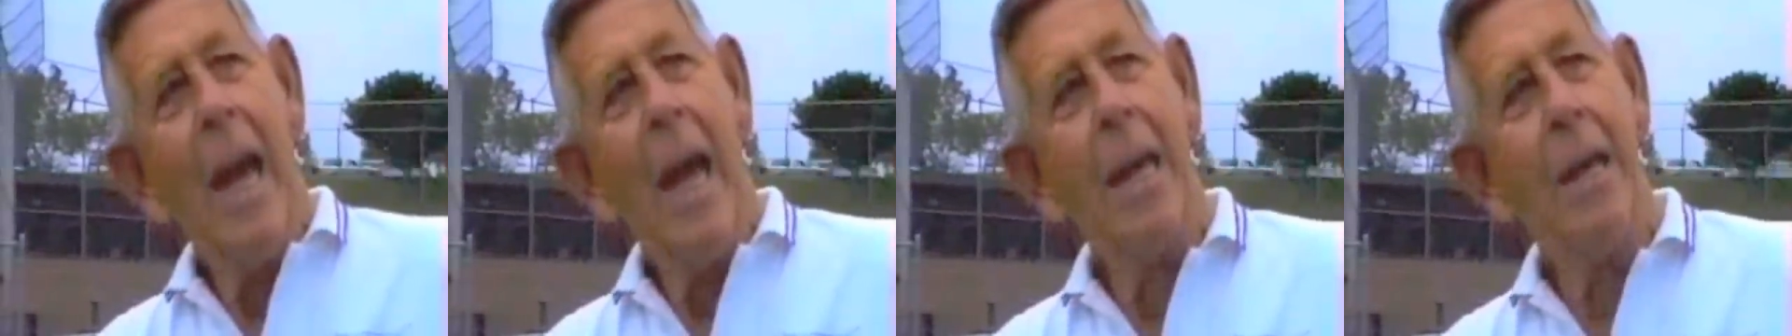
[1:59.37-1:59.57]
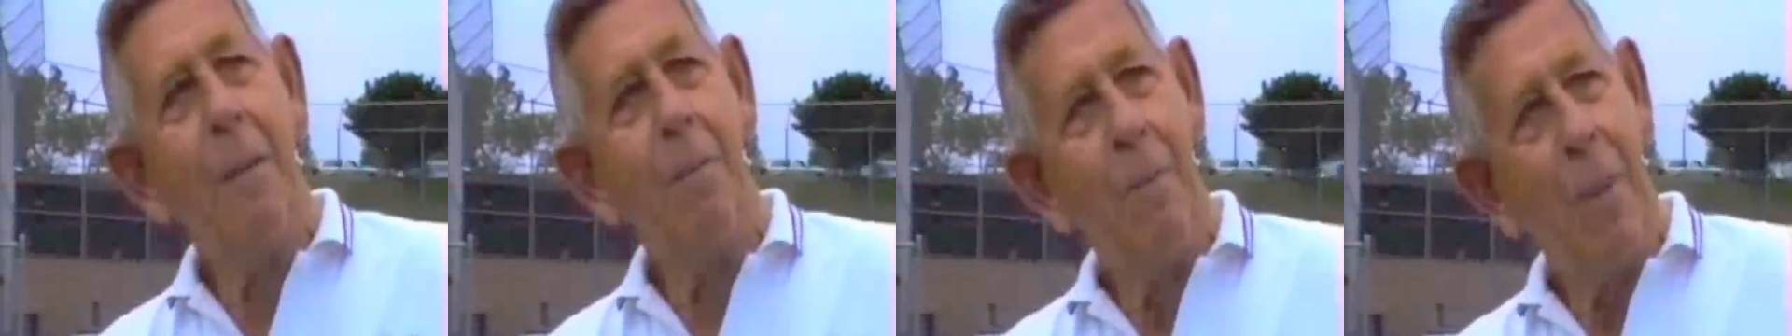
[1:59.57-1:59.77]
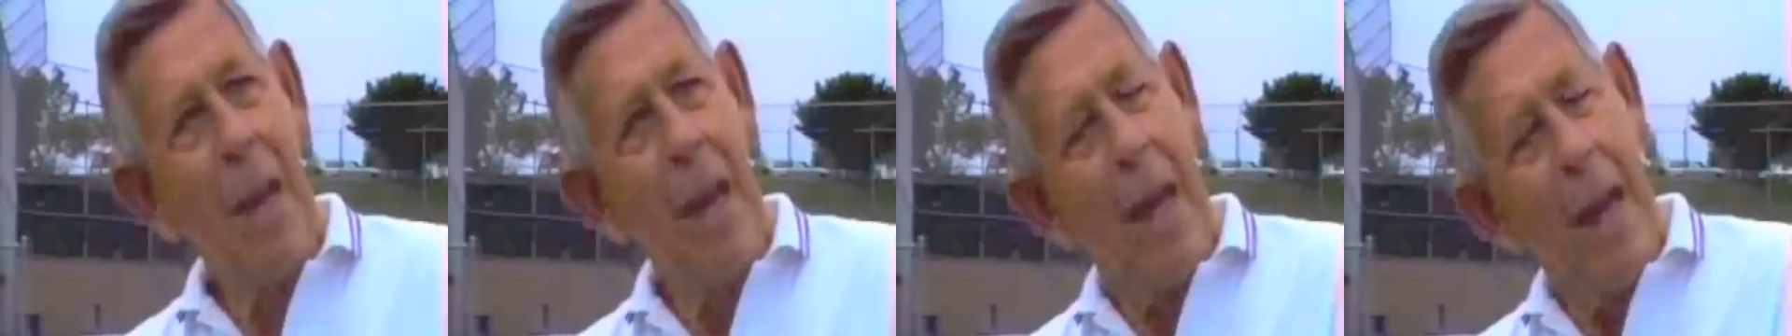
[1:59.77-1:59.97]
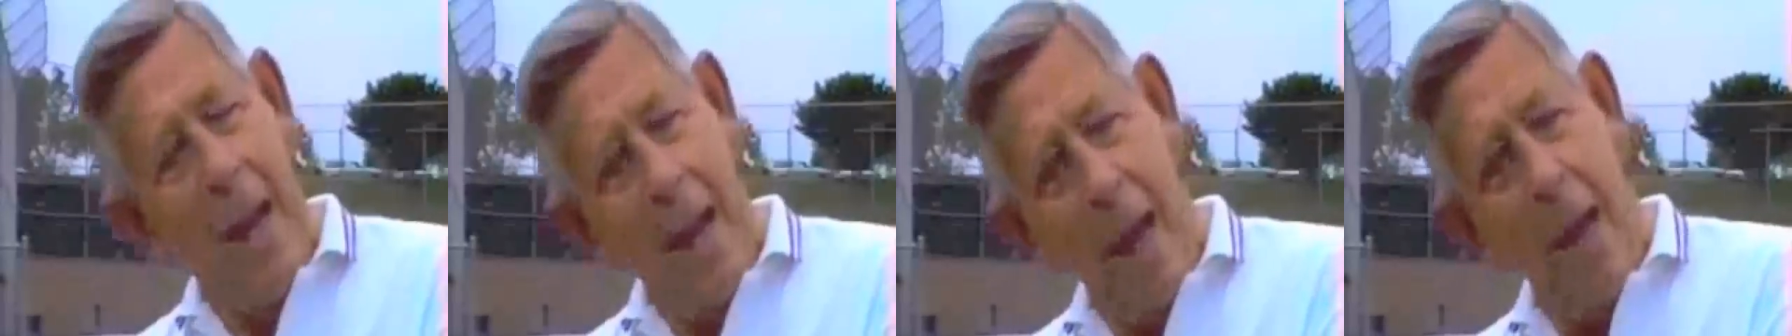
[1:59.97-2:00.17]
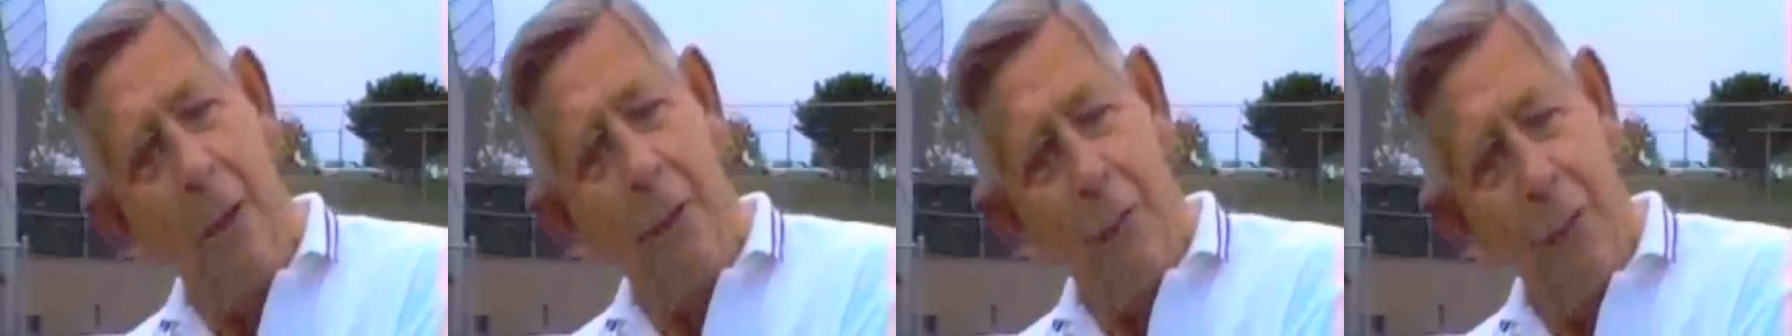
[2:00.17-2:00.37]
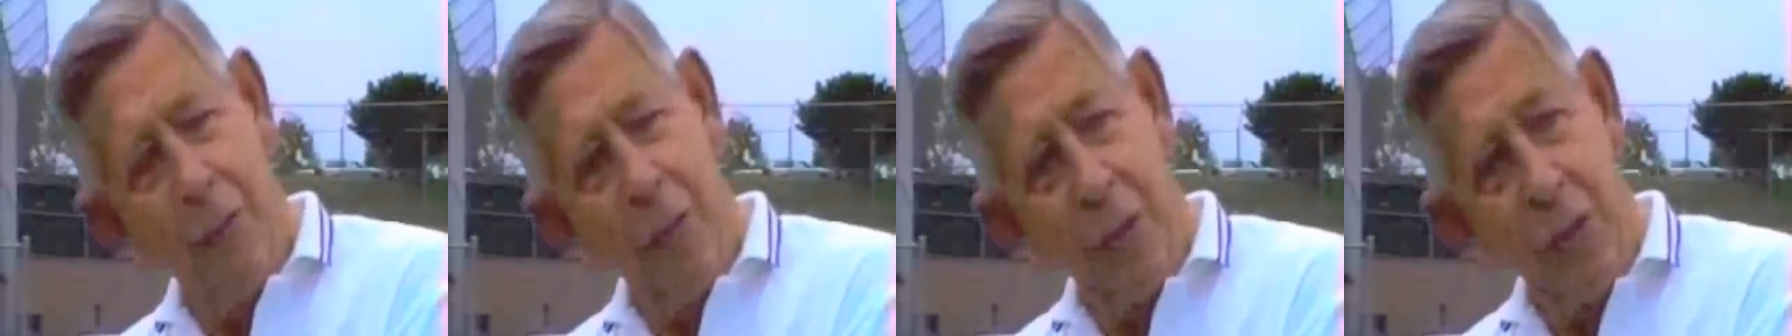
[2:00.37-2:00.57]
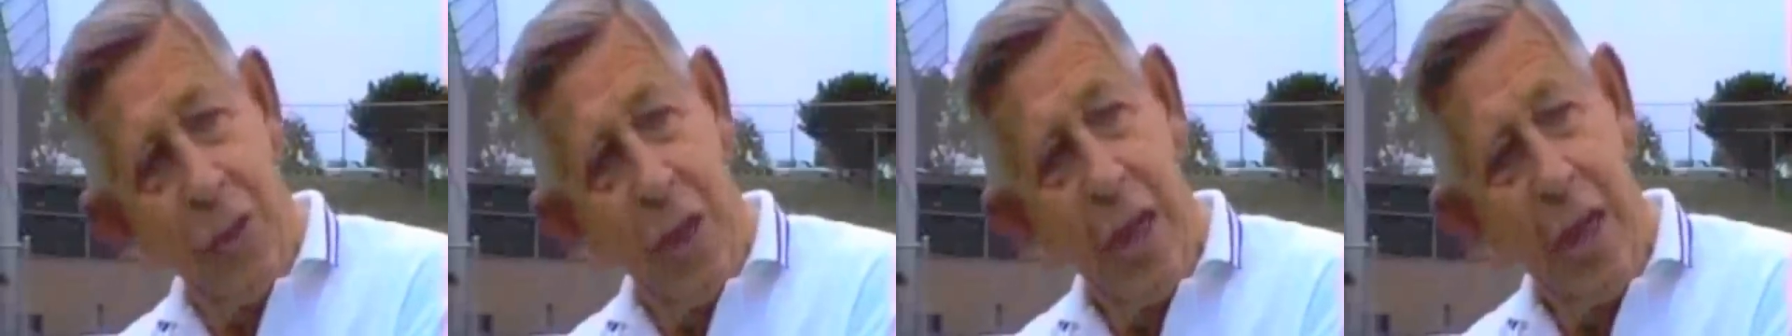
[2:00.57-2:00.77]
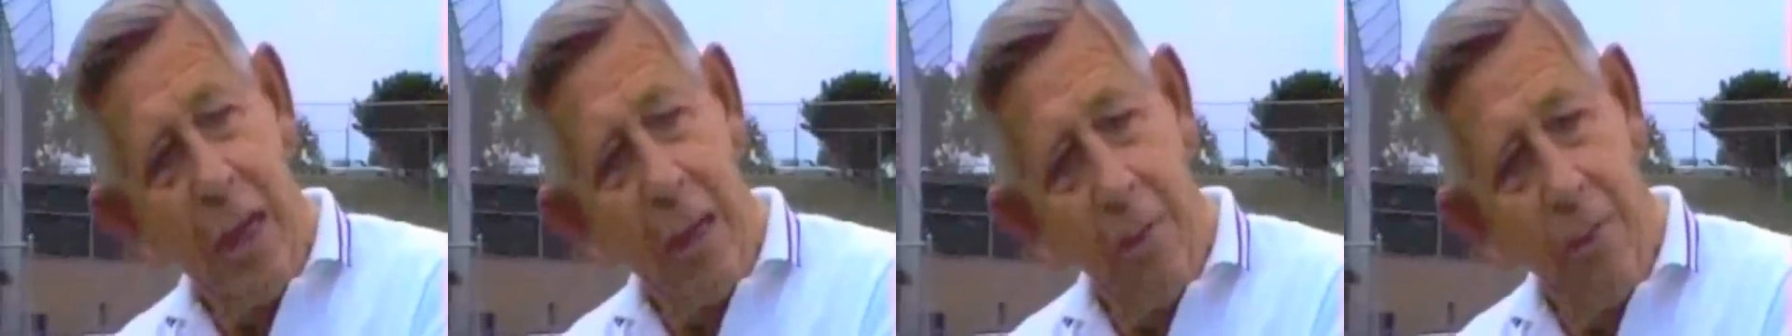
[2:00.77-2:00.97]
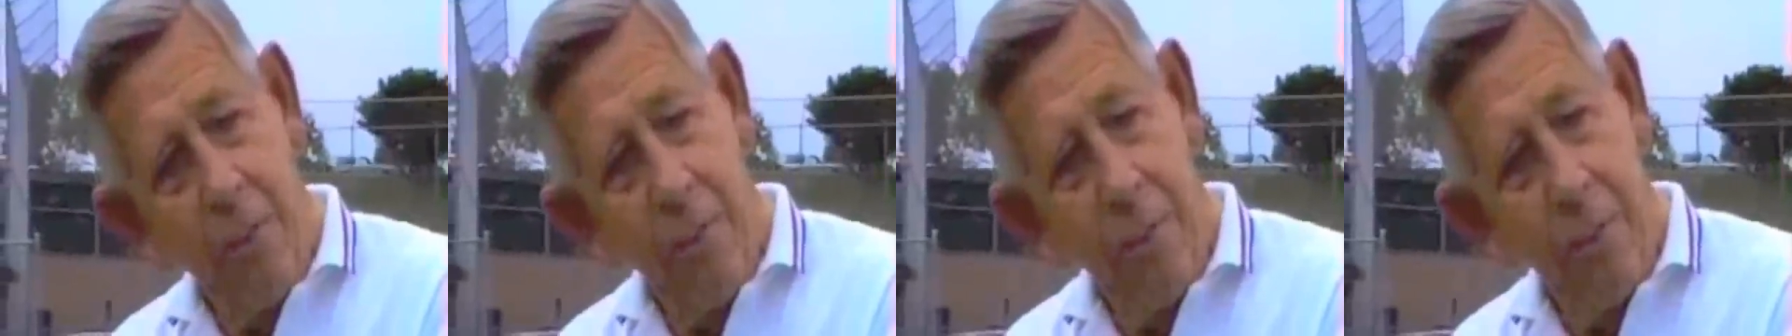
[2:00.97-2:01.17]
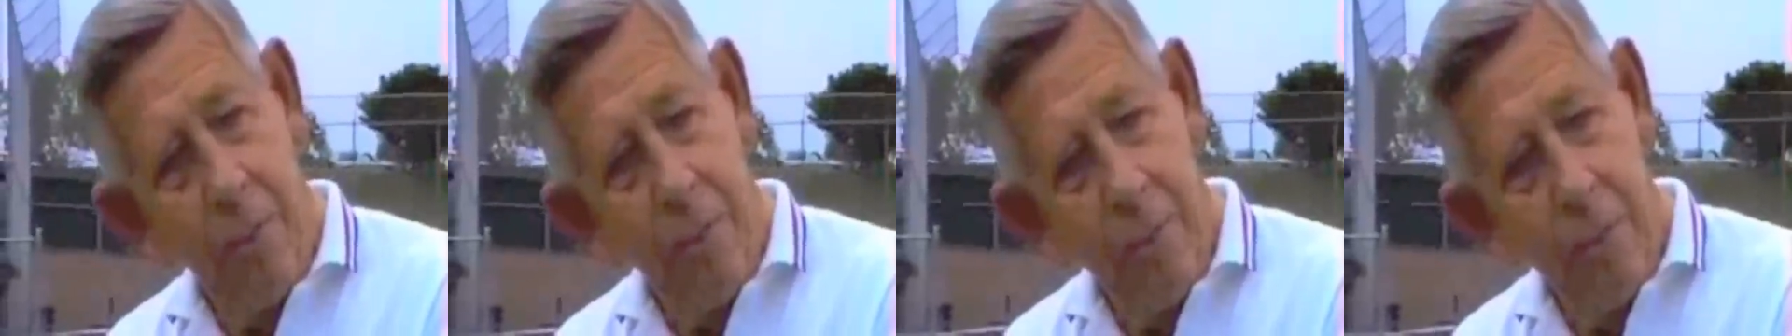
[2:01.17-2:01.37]
And a player out of the
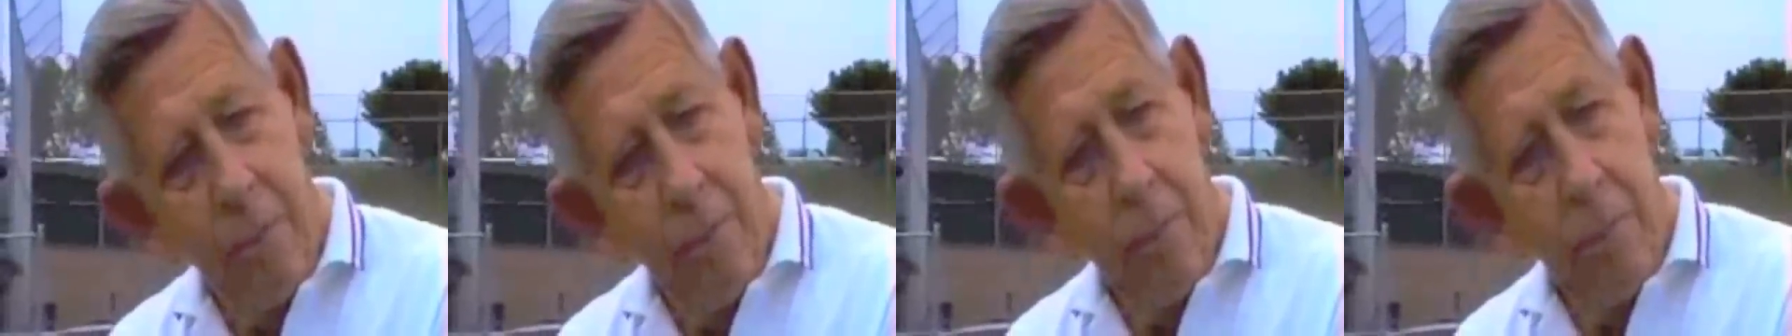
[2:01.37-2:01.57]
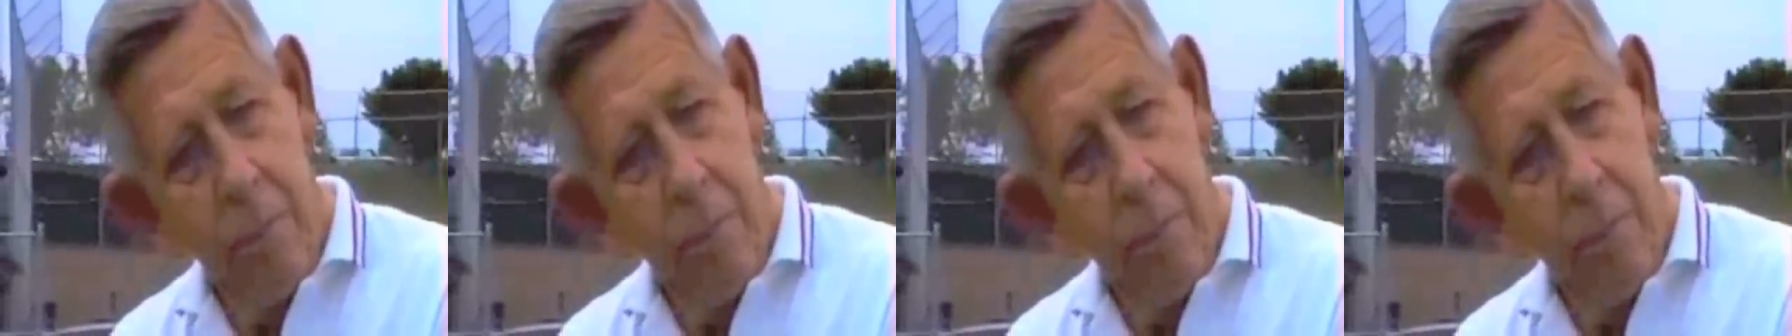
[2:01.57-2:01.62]
team